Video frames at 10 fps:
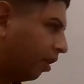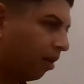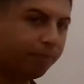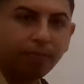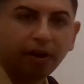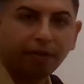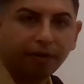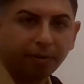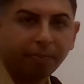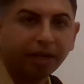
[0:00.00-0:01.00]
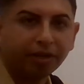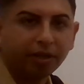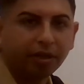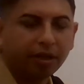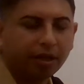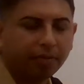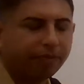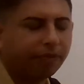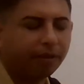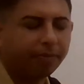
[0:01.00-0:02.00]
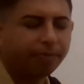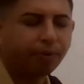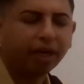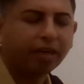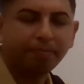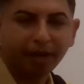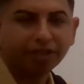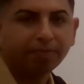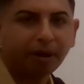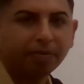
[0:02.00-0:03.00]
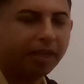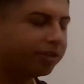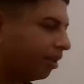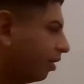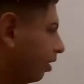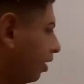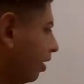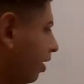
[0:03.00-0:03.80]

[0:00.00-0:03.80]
are for the patient for the pregnant patient population.